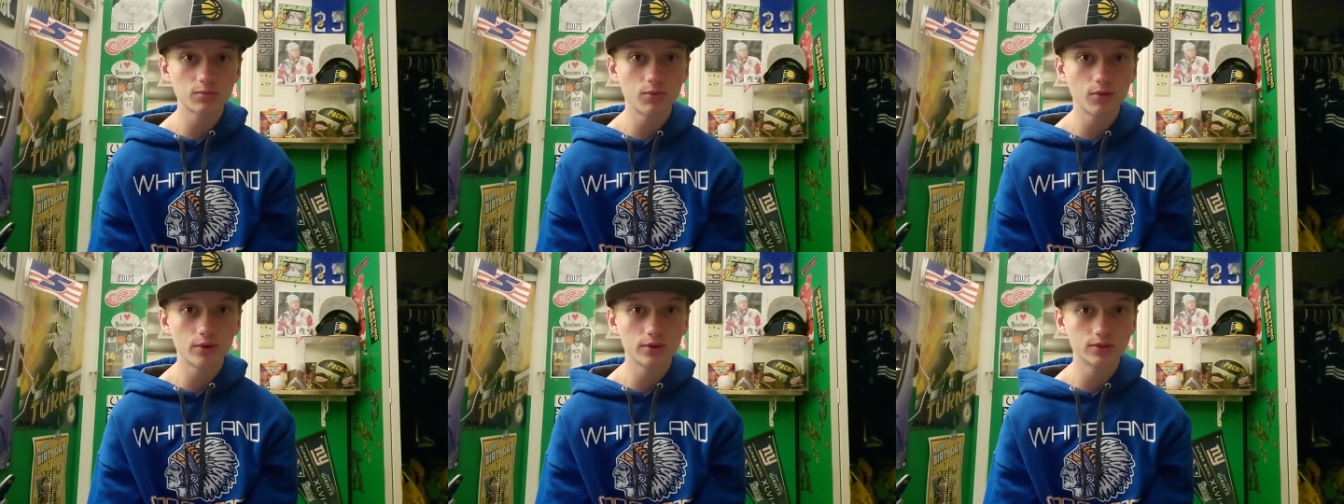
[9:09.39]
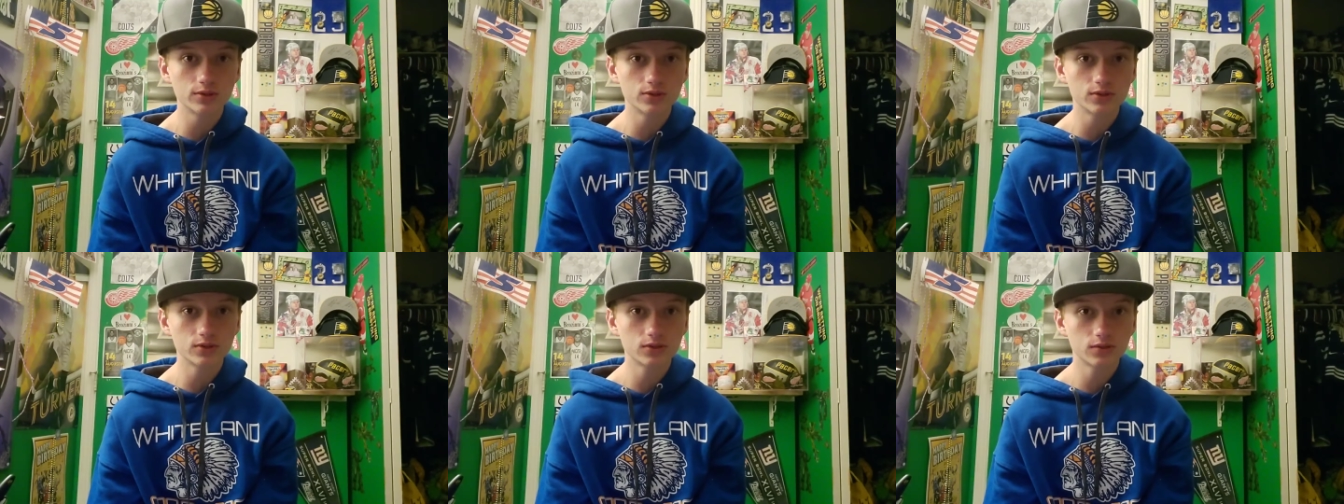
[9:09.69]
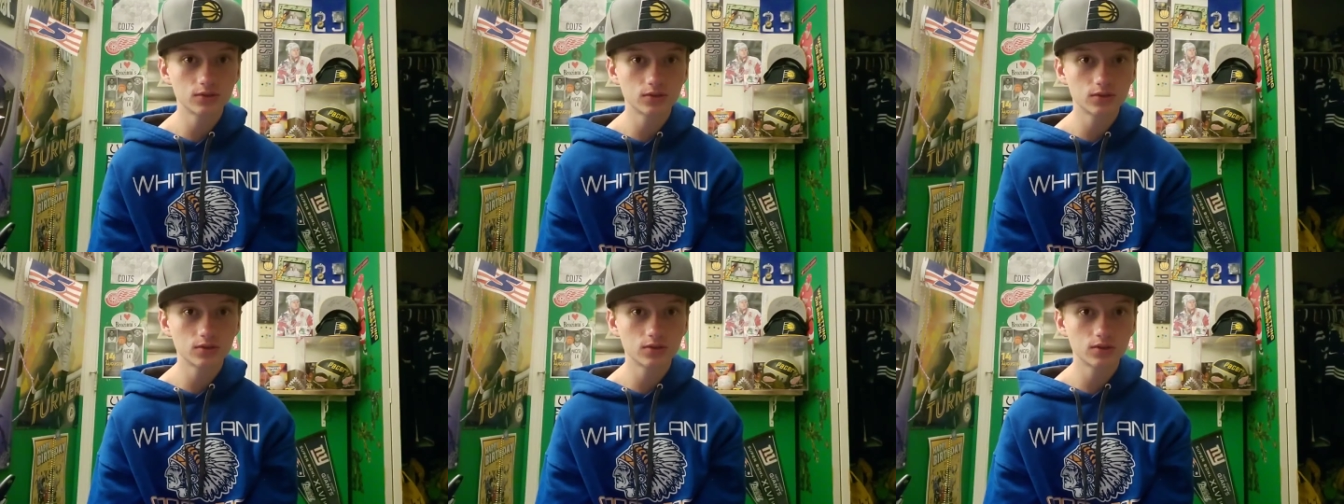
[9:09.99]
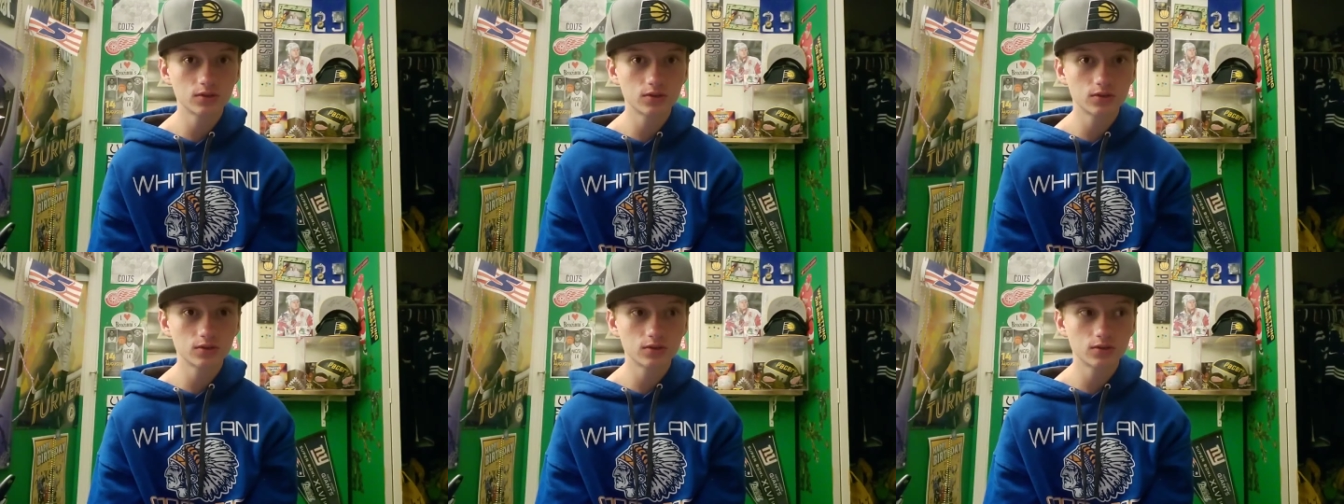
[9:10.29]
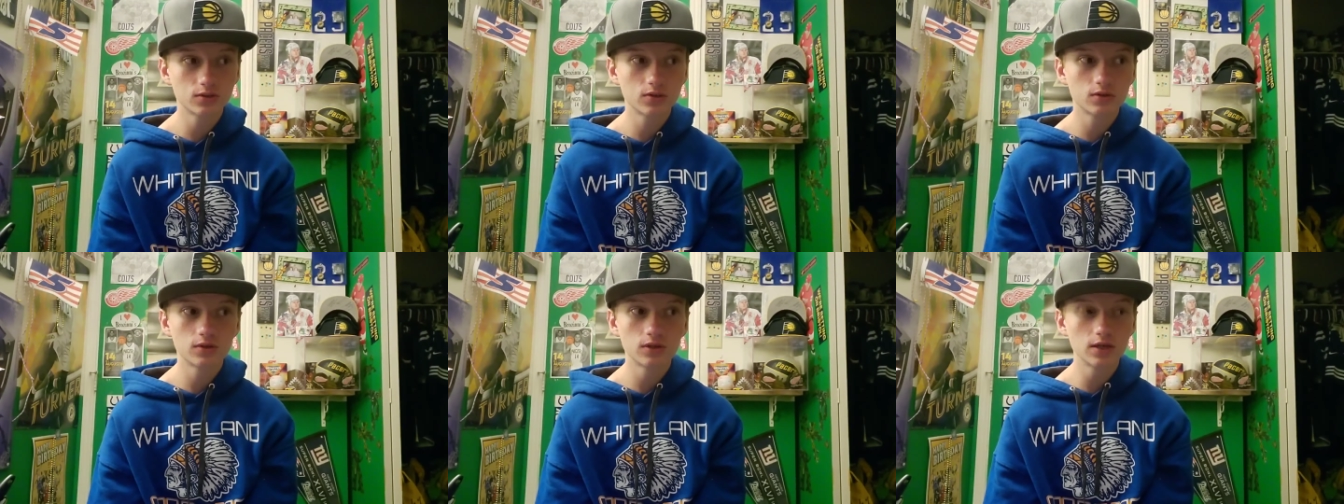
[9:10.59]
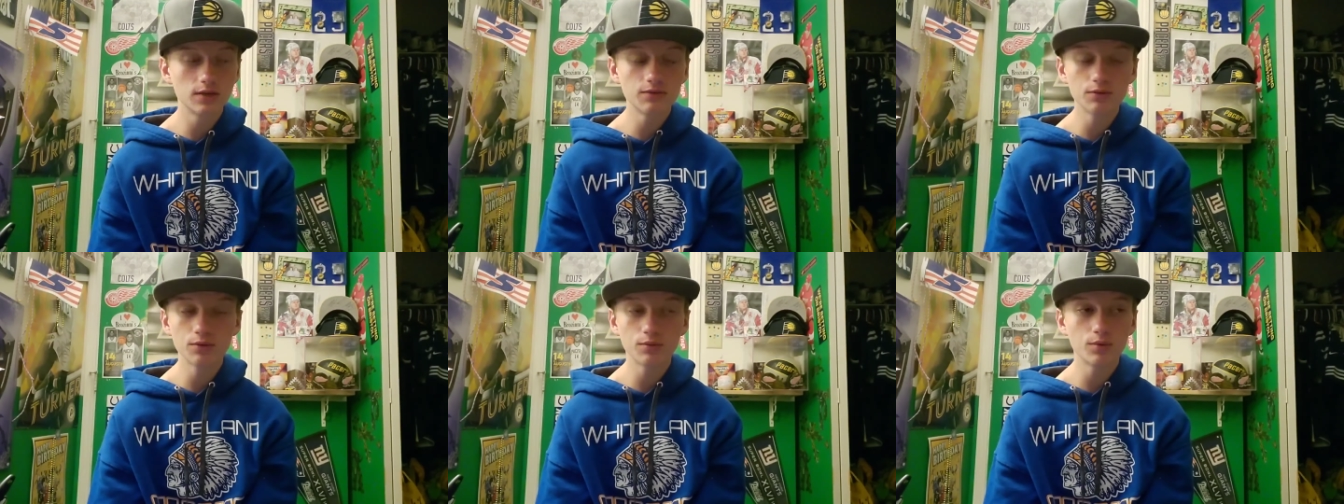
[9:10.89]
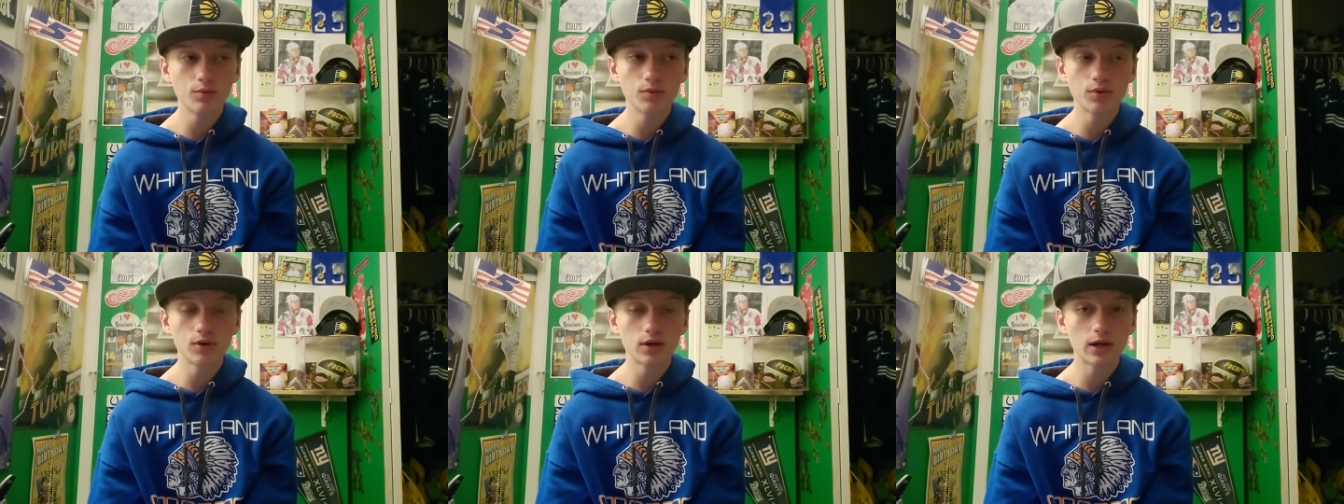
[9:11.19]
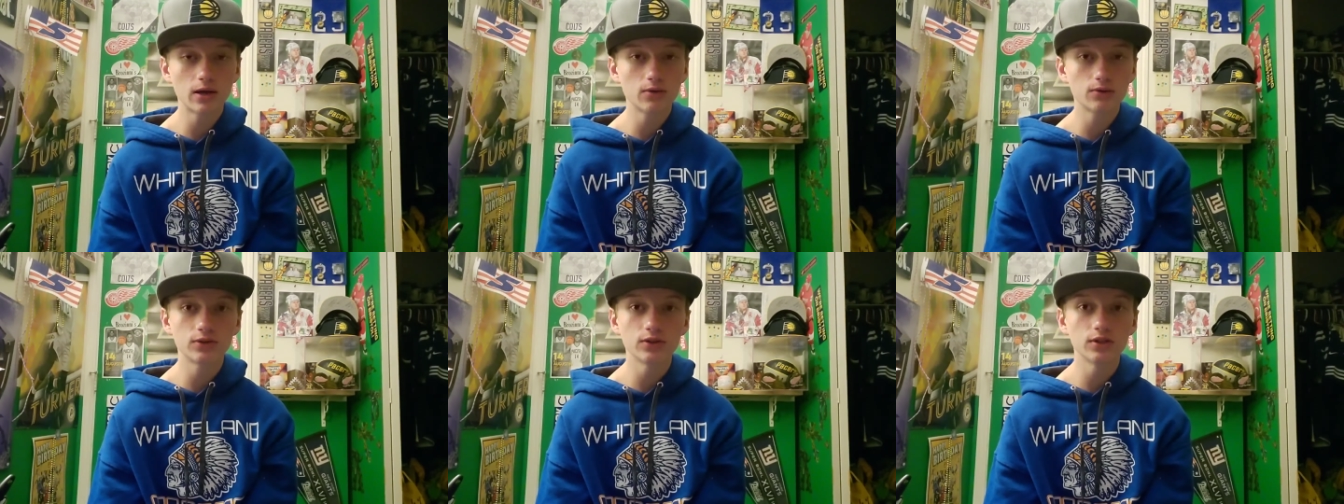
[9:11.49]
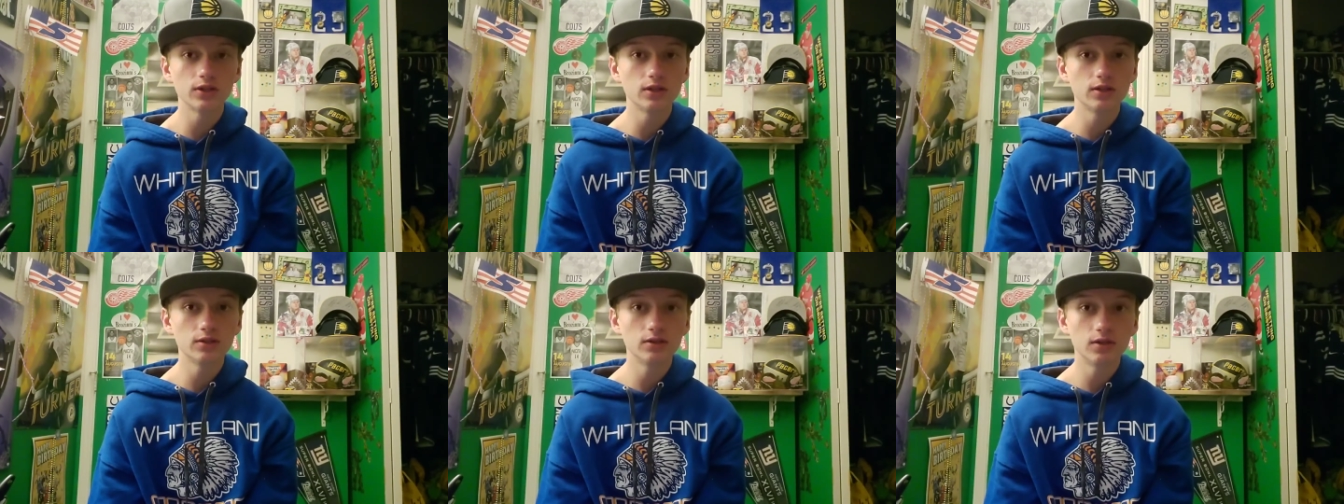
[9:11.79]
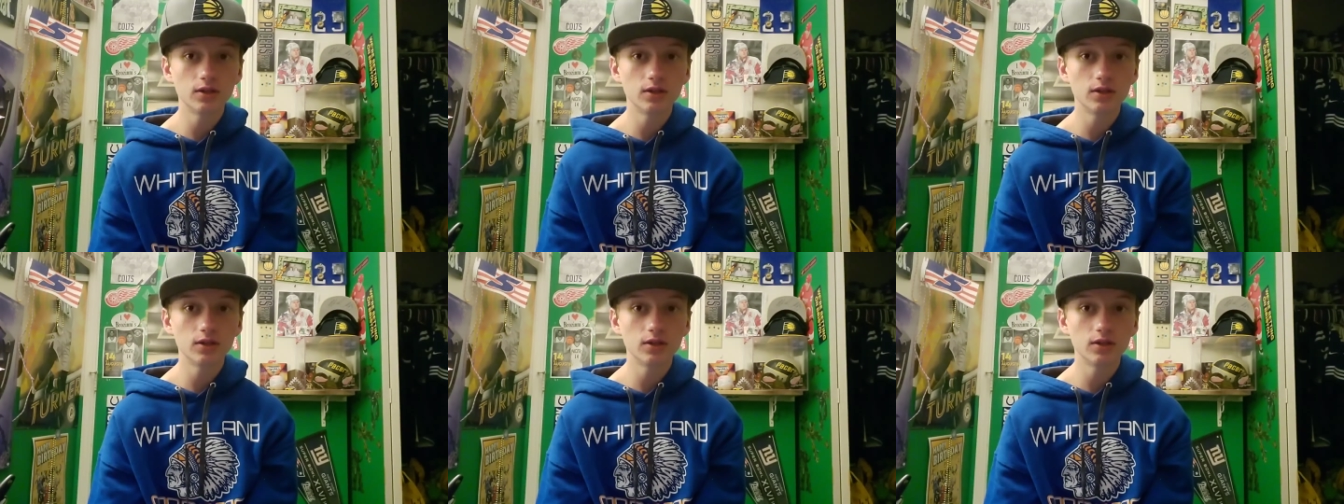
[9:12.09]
points. Even when we were healthy.